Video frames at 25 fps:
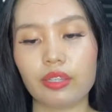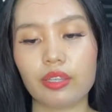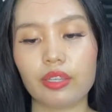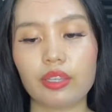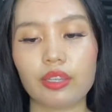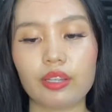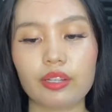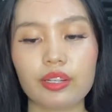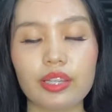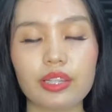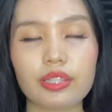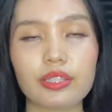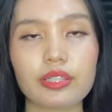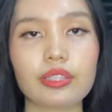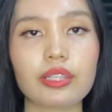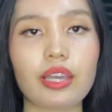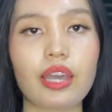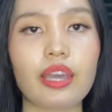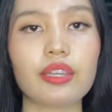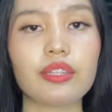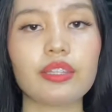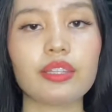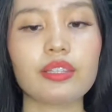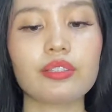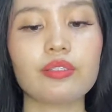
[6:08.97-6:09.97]
here
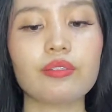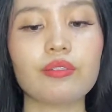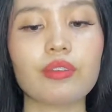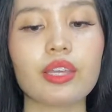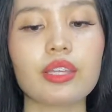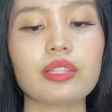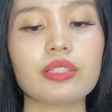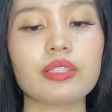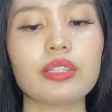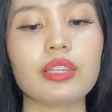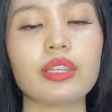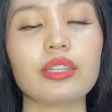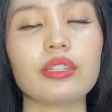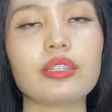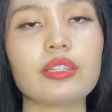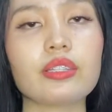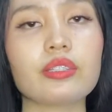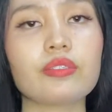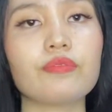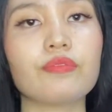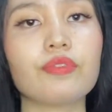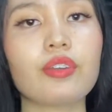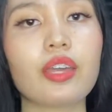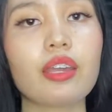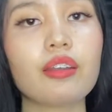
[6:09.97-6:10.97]
inside. As you can see, it is
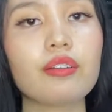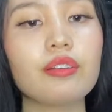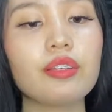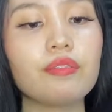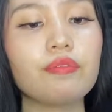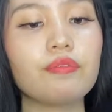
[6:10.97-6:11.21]
very,